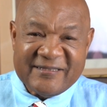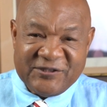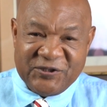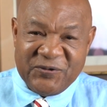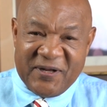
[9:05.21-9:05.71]

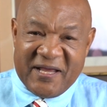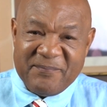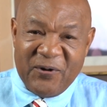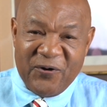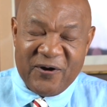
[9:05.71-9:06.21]
Tune in
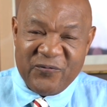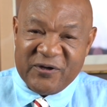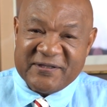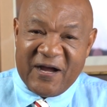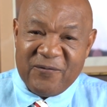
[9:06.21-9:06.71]
more and
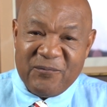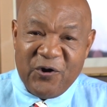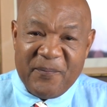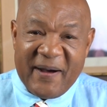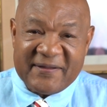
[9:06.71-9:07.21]
we'll talk
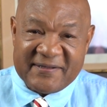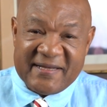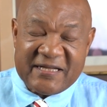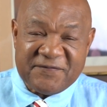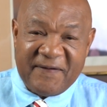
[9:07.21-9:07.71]
more about the
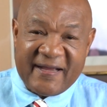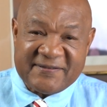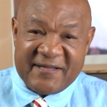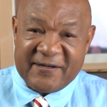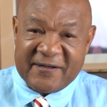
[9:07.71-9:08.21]
next fights
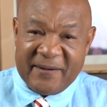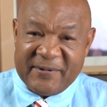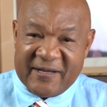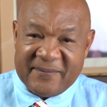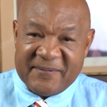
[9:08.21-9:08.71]
that are
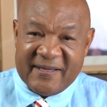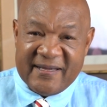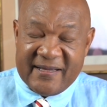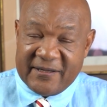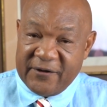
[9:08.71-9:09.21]
coming up.
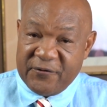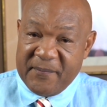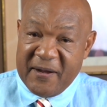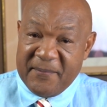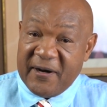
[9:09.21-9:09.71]
Now
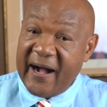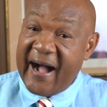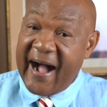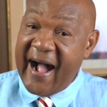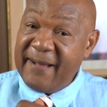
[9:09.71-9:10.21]
remember,
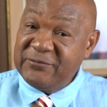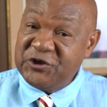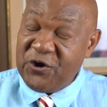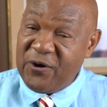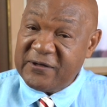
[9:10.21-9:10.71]
I'm
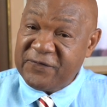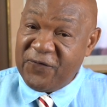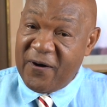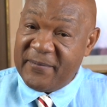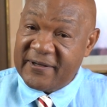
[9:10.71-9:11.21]
George
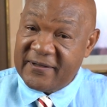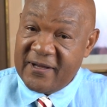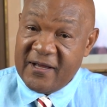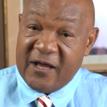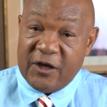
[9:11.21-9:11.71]
Foreman.
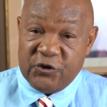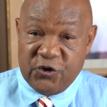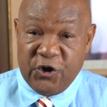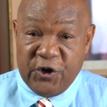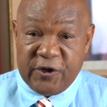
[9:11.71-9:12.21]

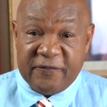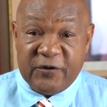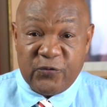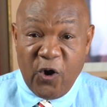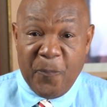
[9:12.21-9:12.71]
You heard of the
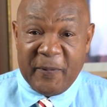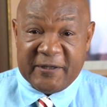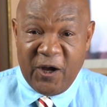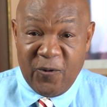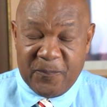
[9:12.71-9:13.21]

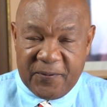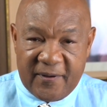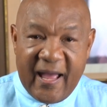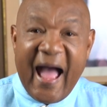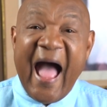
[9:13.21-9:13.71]
rope-a-dope?
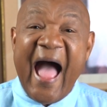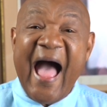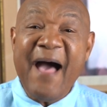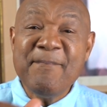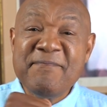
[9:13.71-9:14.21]

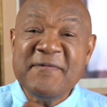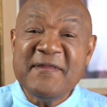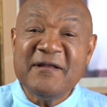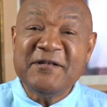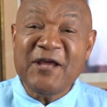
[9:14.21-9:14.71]
I'm
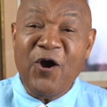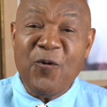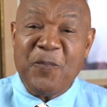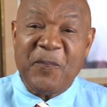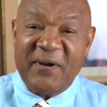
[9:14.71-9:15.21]
the
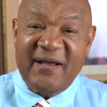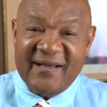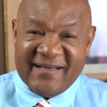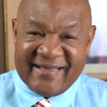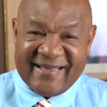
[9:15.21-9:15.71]
dope.
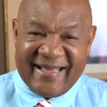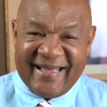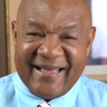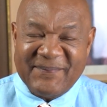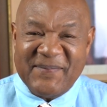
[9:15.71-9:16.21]

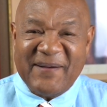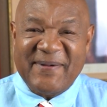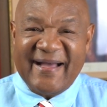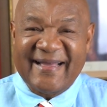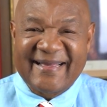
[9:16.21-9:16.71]

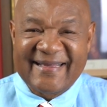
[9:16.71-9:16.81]
Bye-bye.